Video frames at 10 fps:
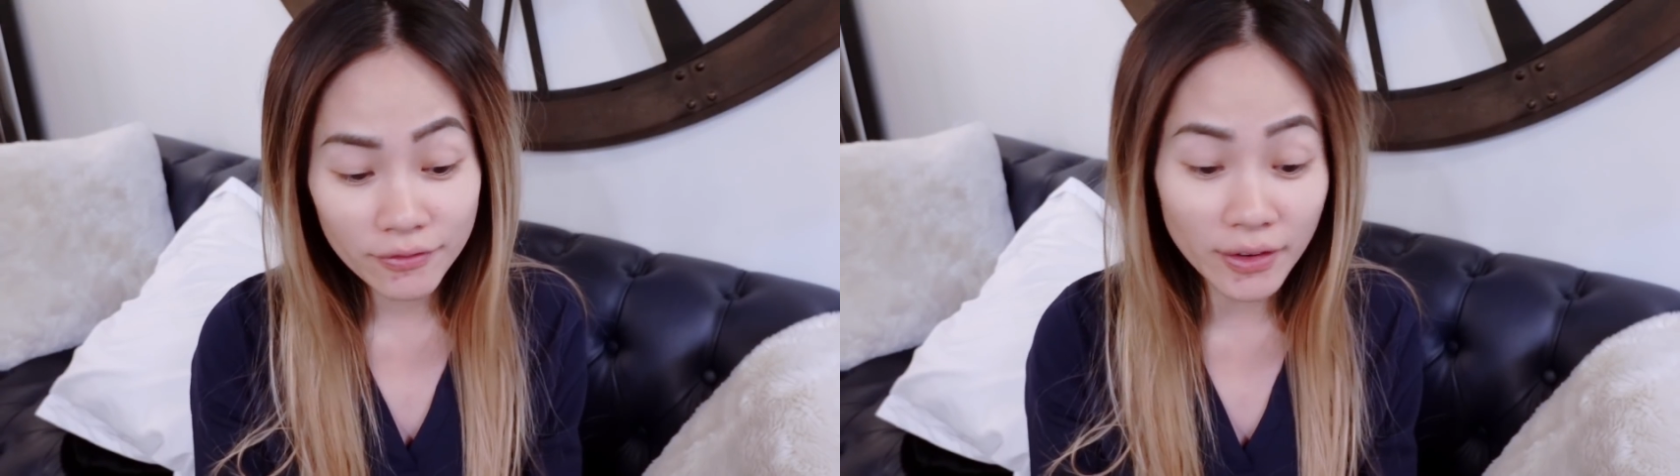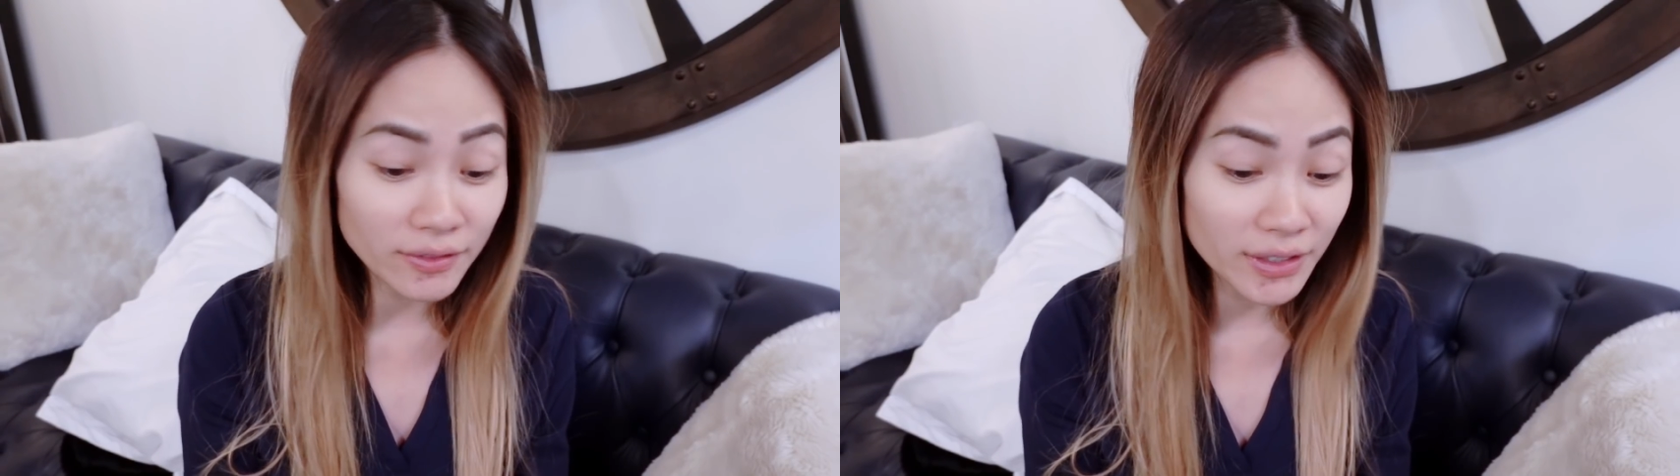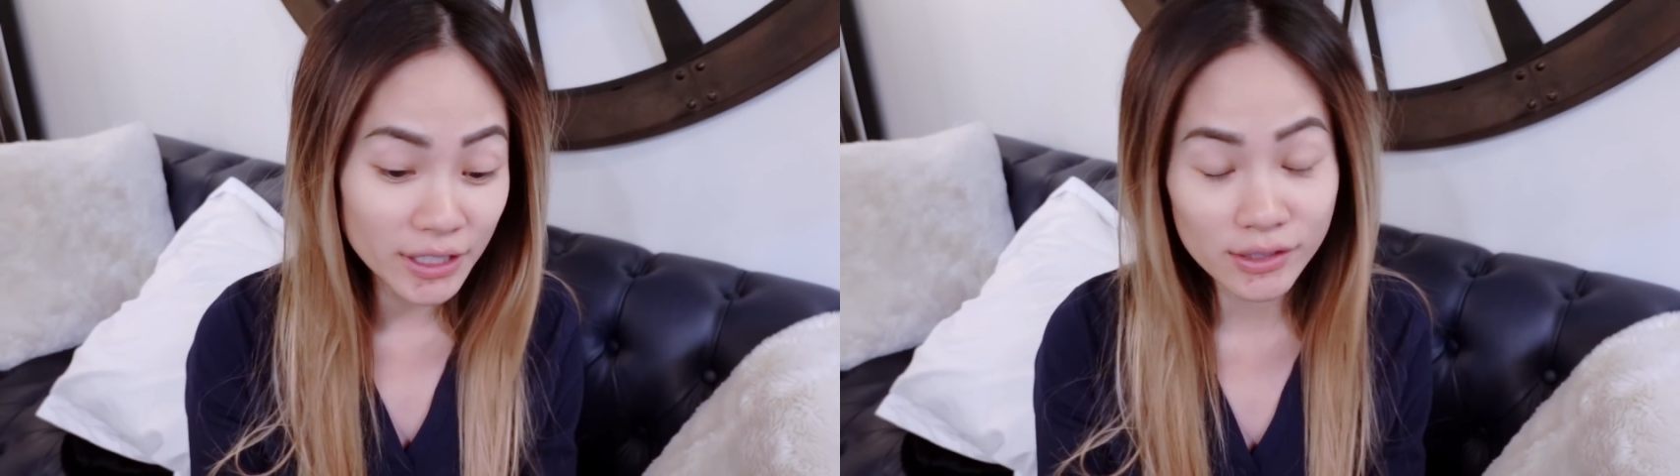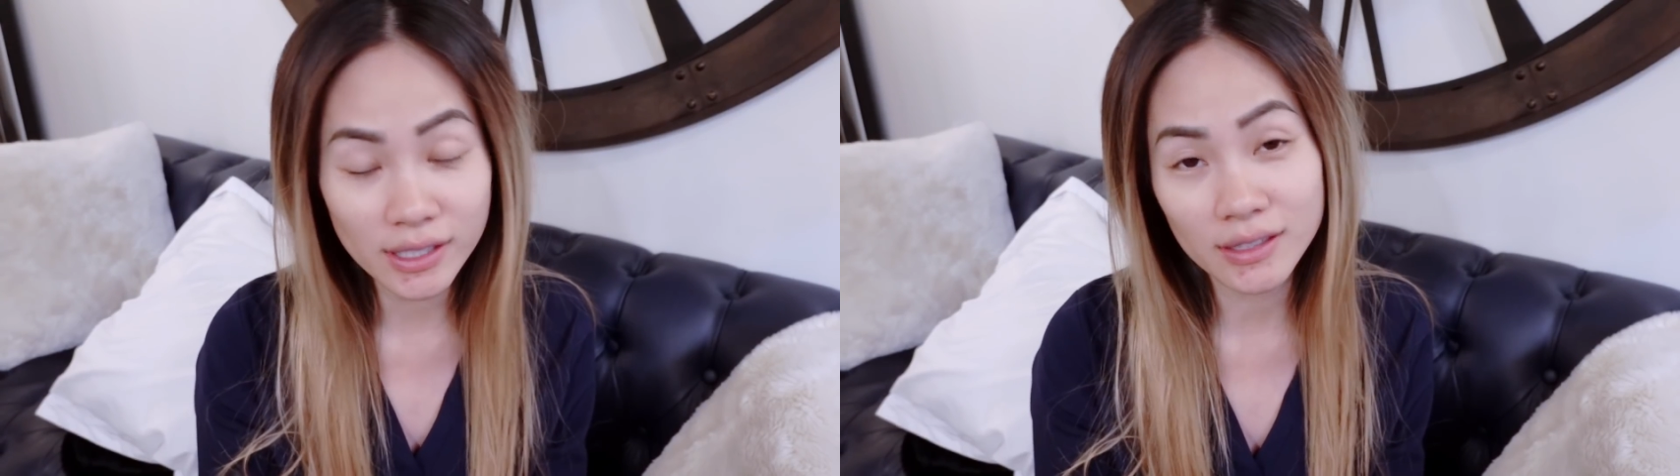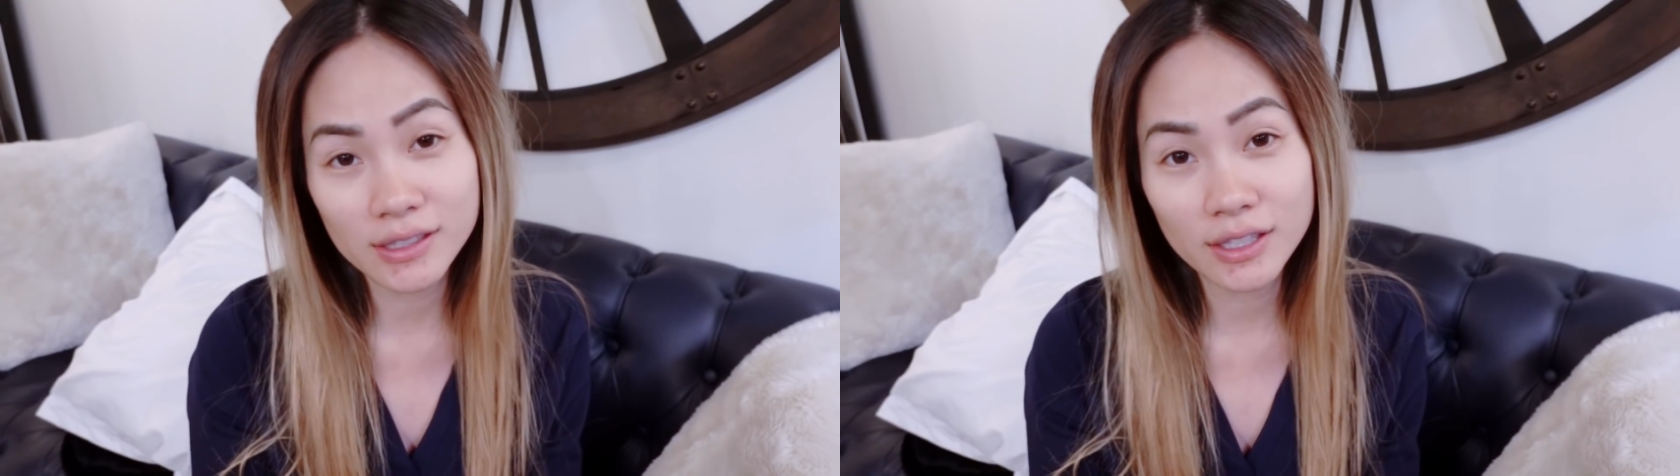fun videos
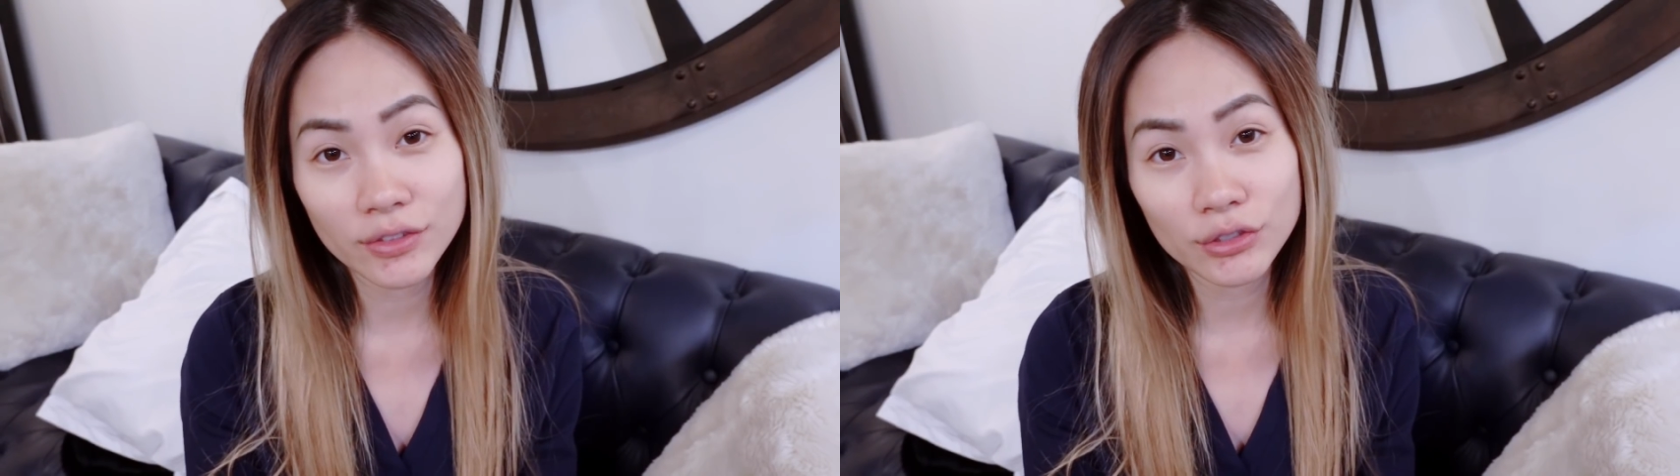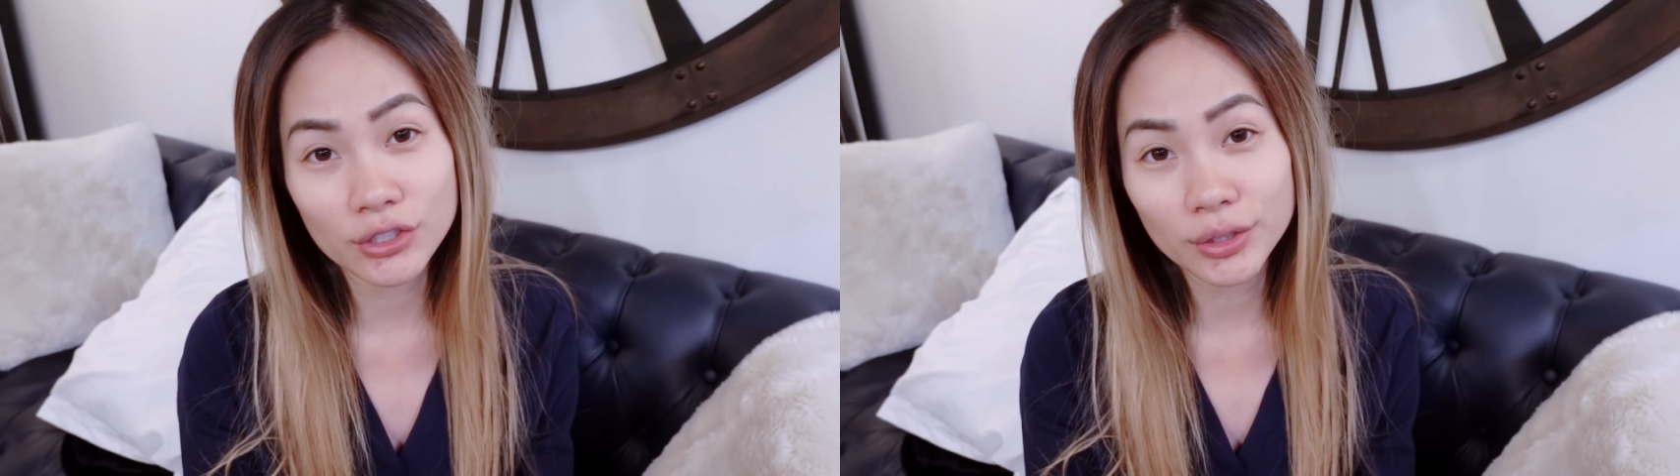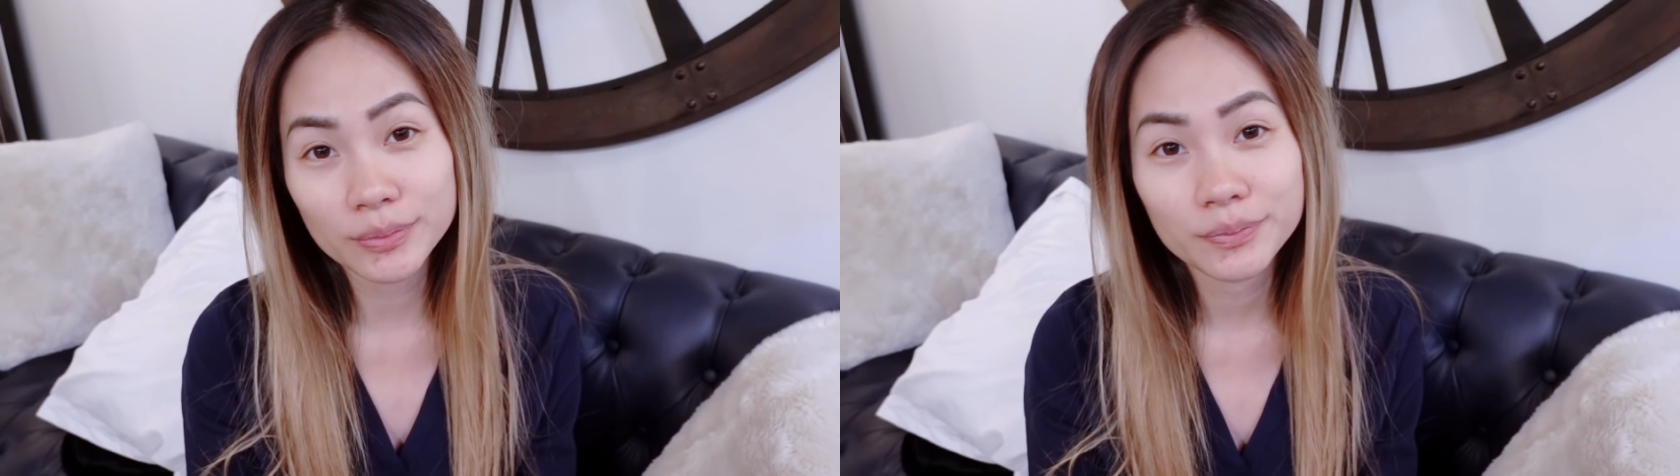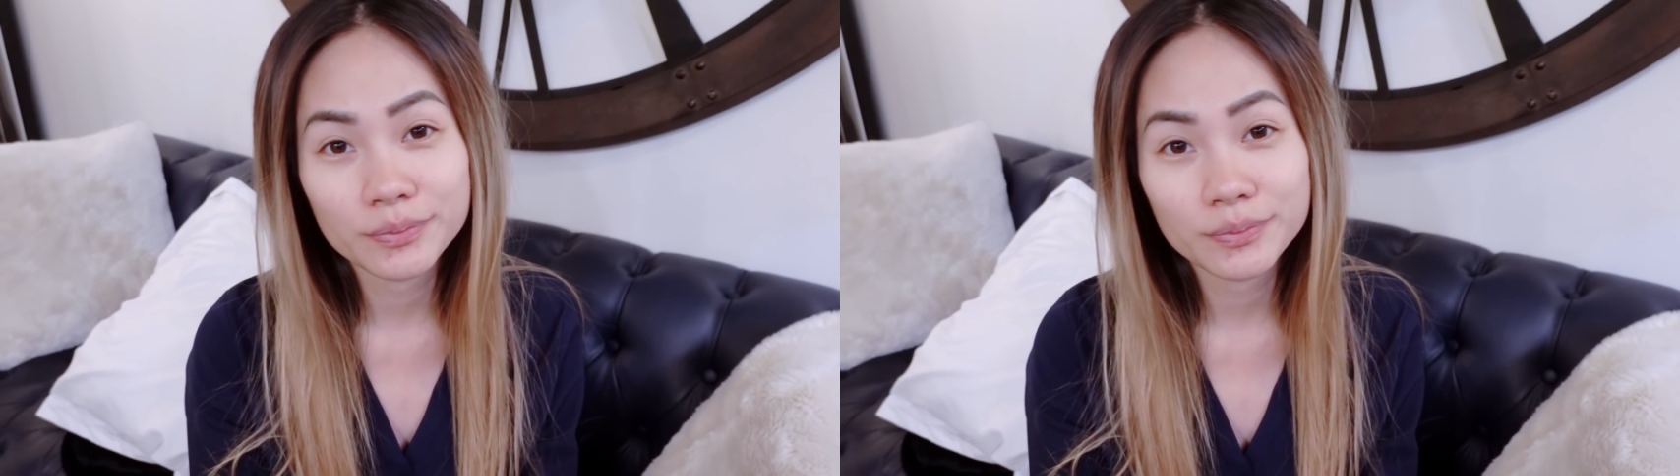like this in the future.